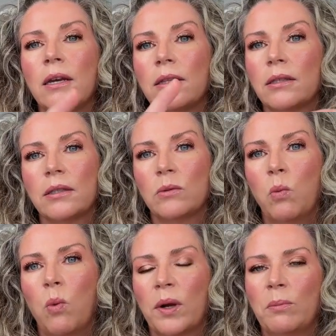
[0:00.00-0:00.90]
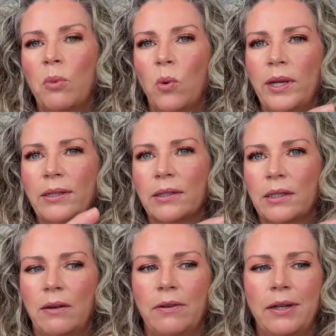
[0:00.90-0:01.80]
This is
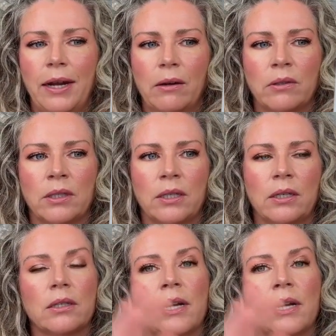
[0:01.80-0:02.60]
1.7 ounces.